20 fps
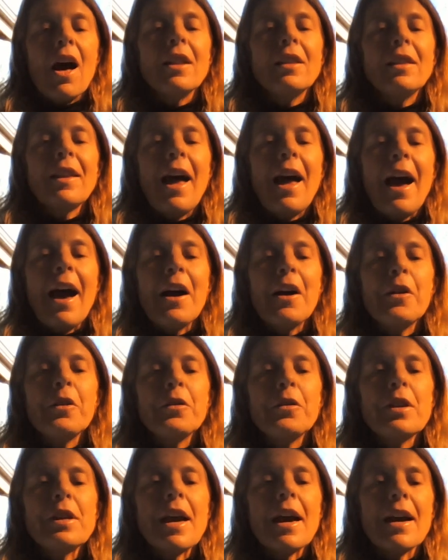
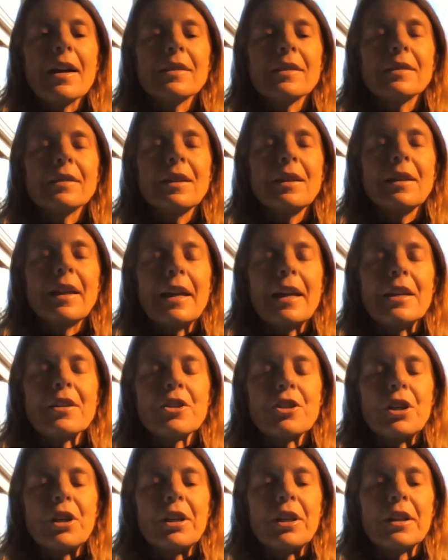Allow the
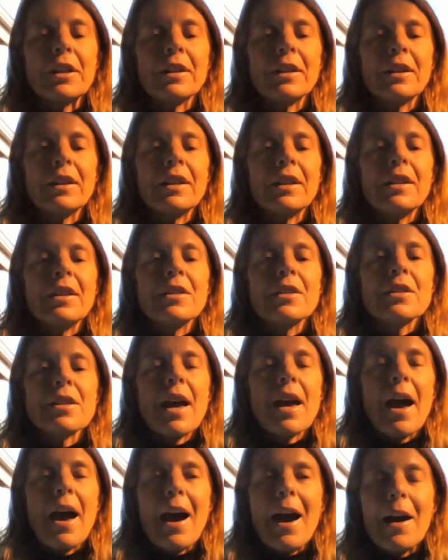exhalation
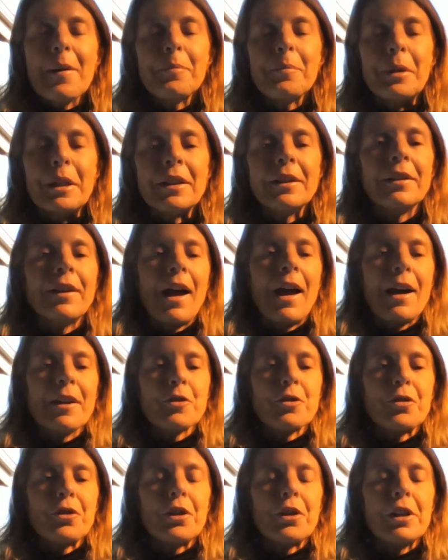to happen
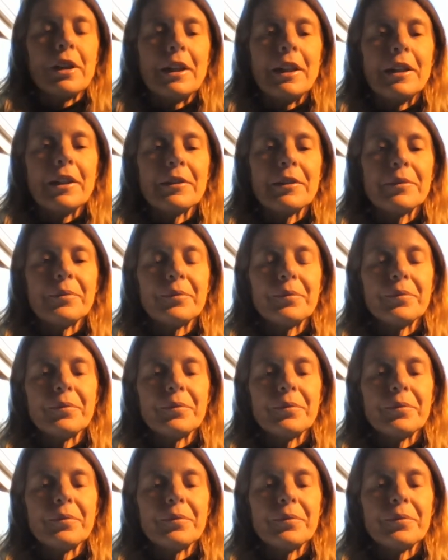naturally.